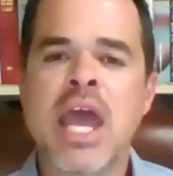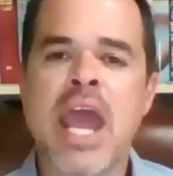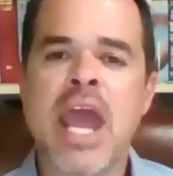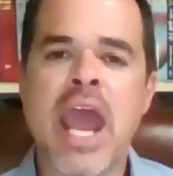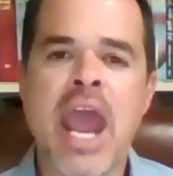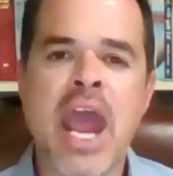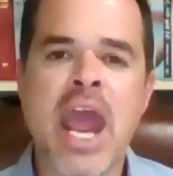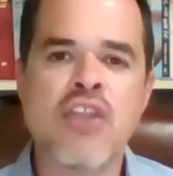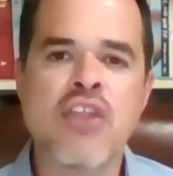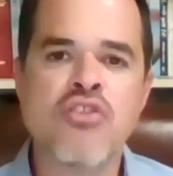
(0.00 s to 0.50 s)

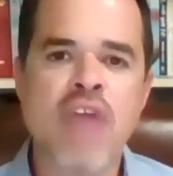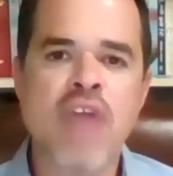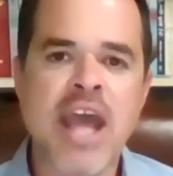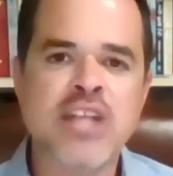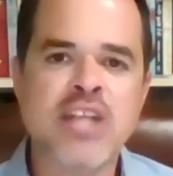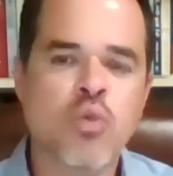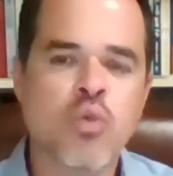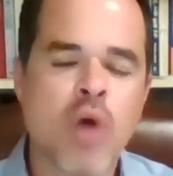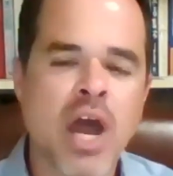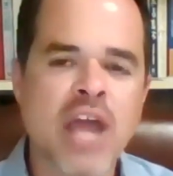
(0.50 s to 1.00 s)
and
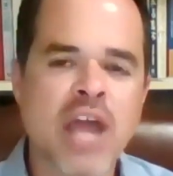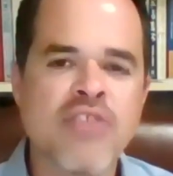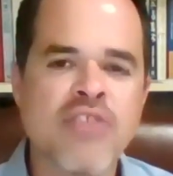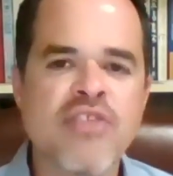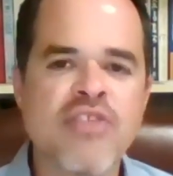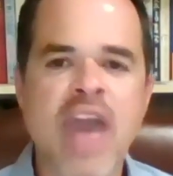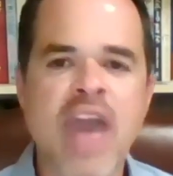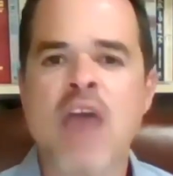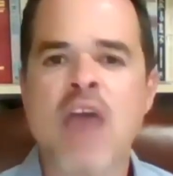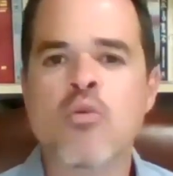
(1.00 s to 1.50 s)
that's why
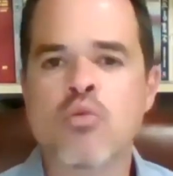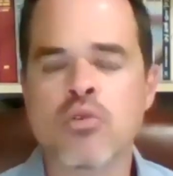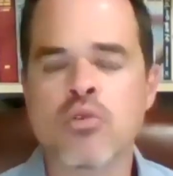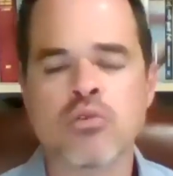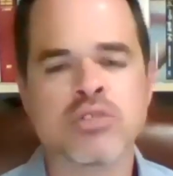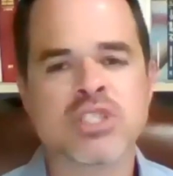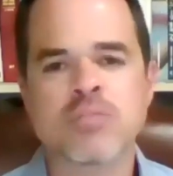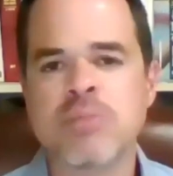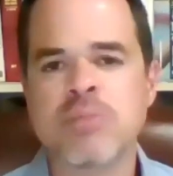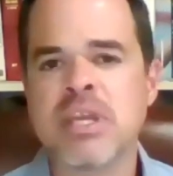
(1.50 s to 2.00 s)
that will
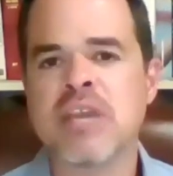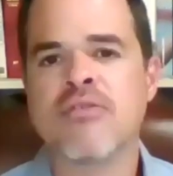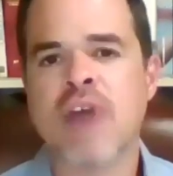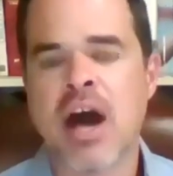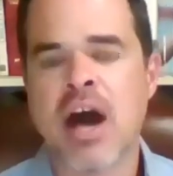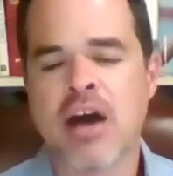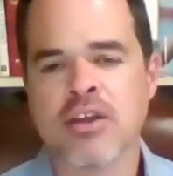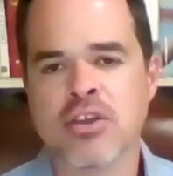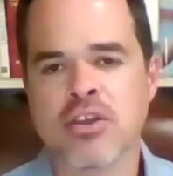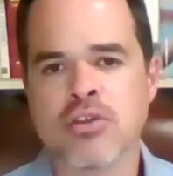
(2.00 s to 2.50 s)
speak
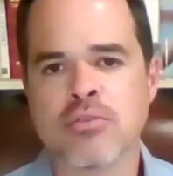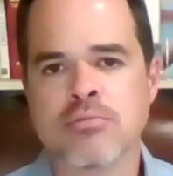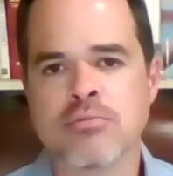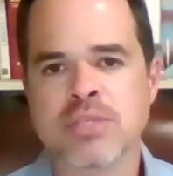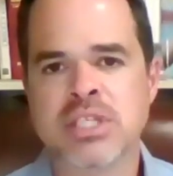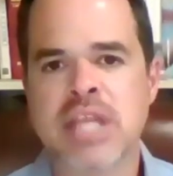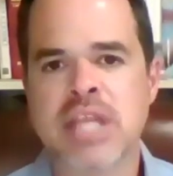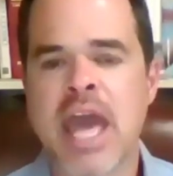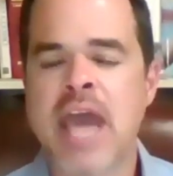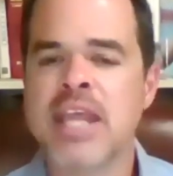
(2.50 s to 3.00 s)

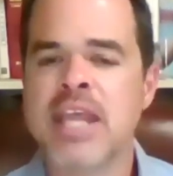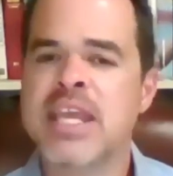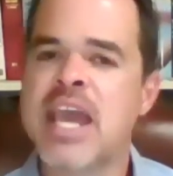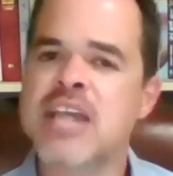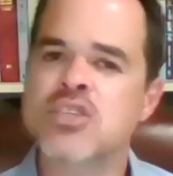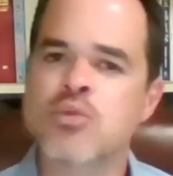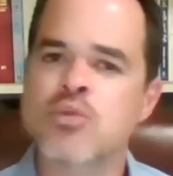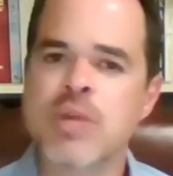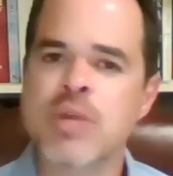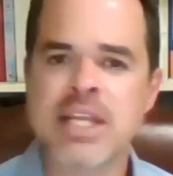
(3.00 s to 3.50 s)
volumes that
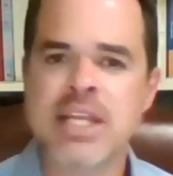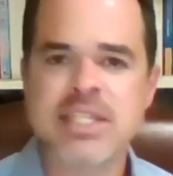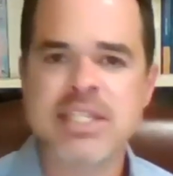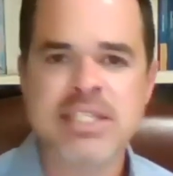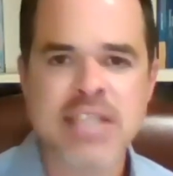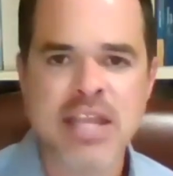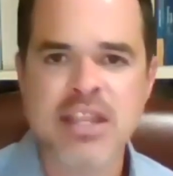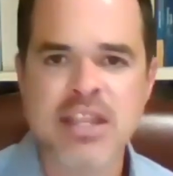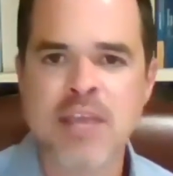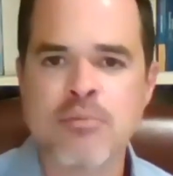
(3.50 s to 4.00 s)
yes we can
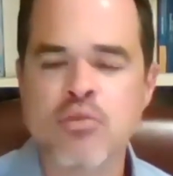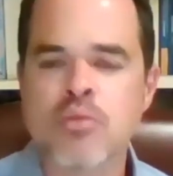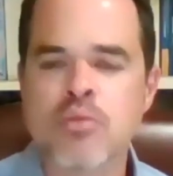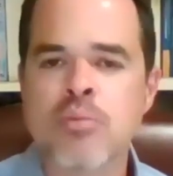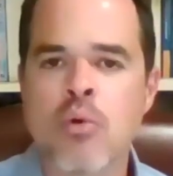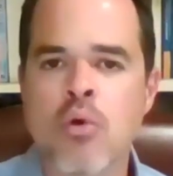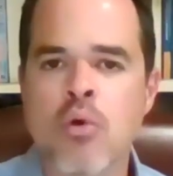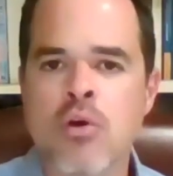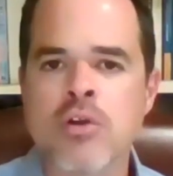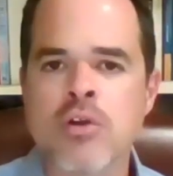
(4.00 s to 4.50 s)
send them
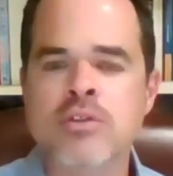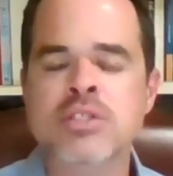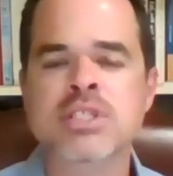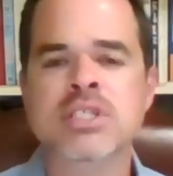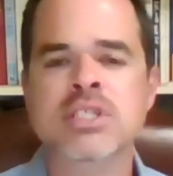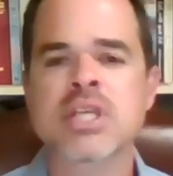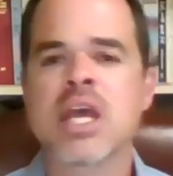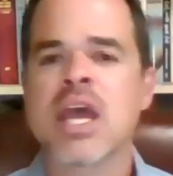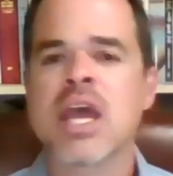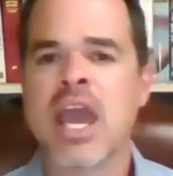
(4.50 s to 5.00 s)

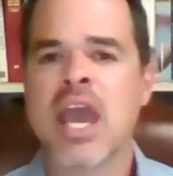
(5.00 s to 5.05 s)
reports